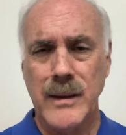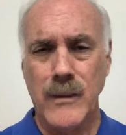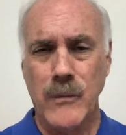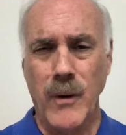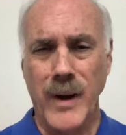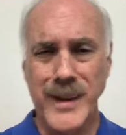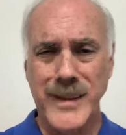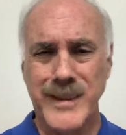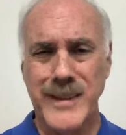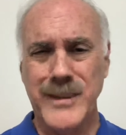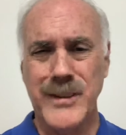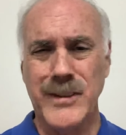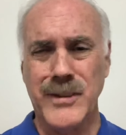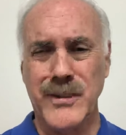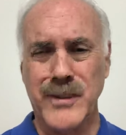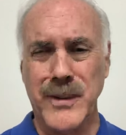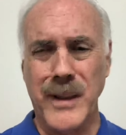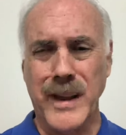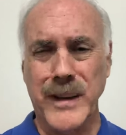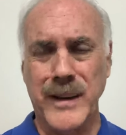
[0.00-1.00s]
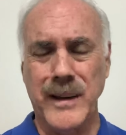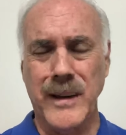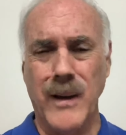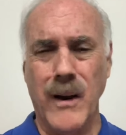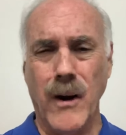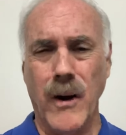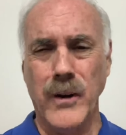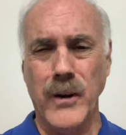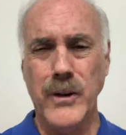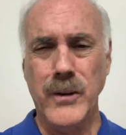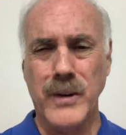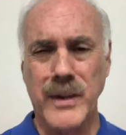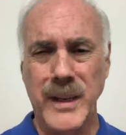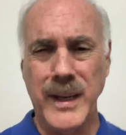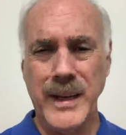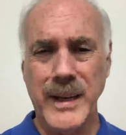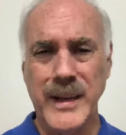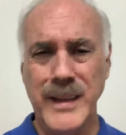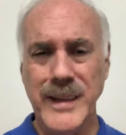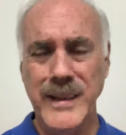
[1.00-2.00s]
Right, this is like, are you
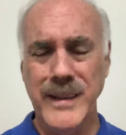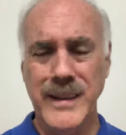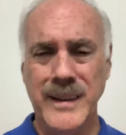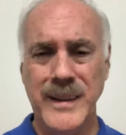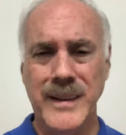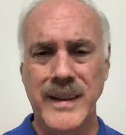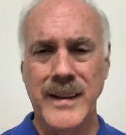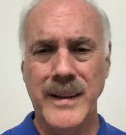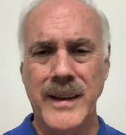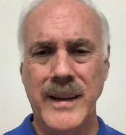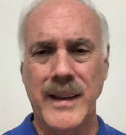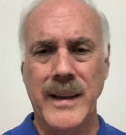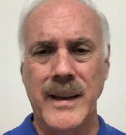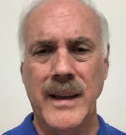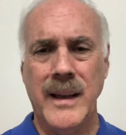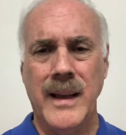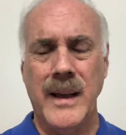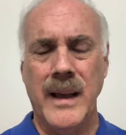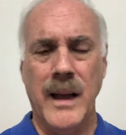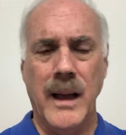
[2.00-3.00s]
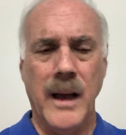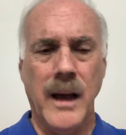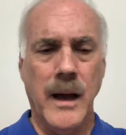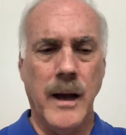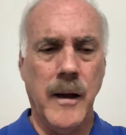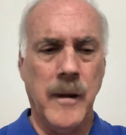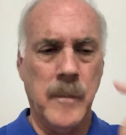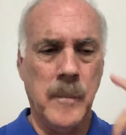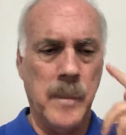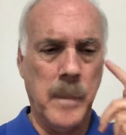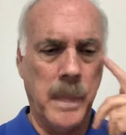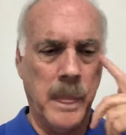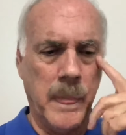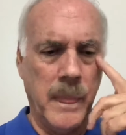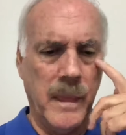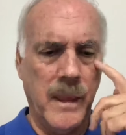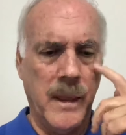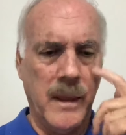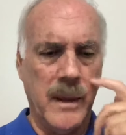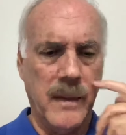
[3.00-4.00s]
kidding?
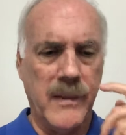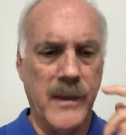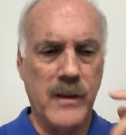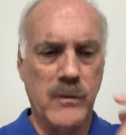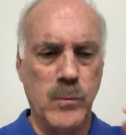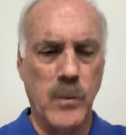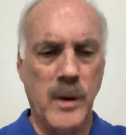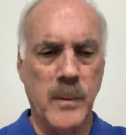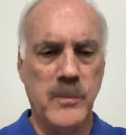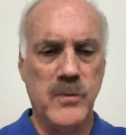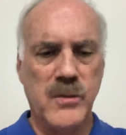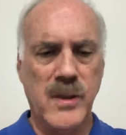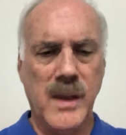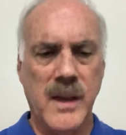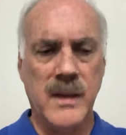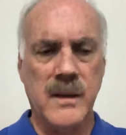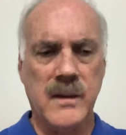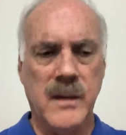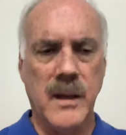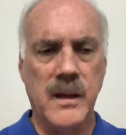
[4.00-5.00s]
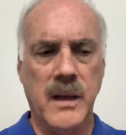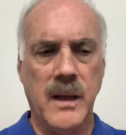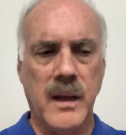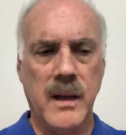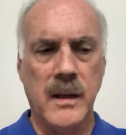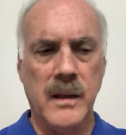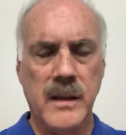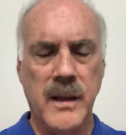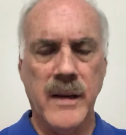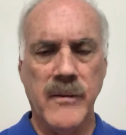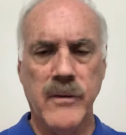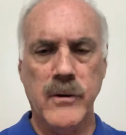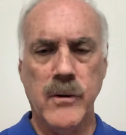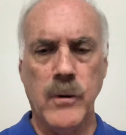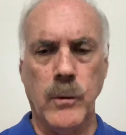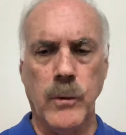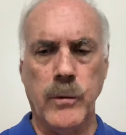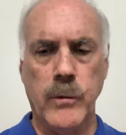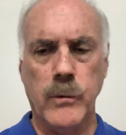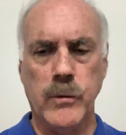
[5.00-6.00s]
That's why I'm saying that an 11
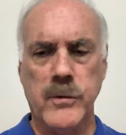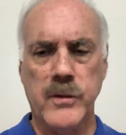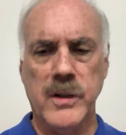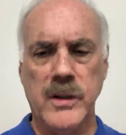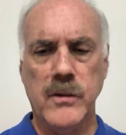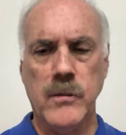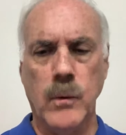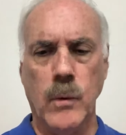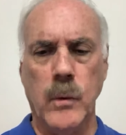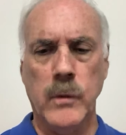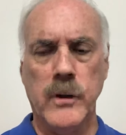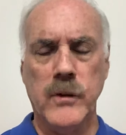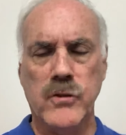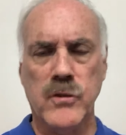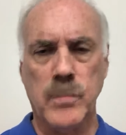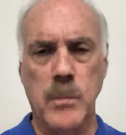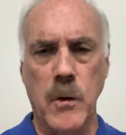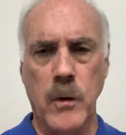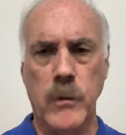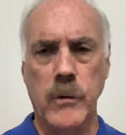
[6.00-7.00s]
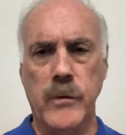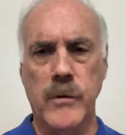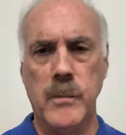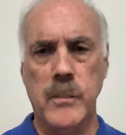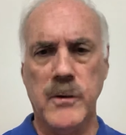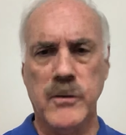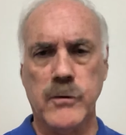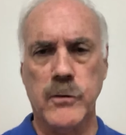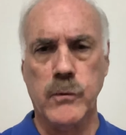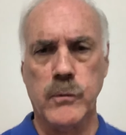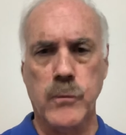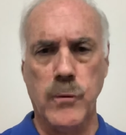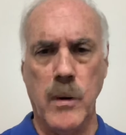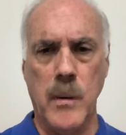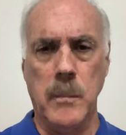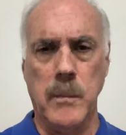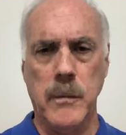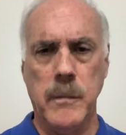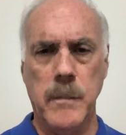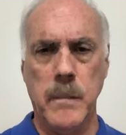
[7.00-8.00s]
or 13-year-old is smarter than Mr.
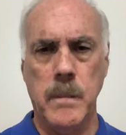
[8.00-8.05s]
Trump.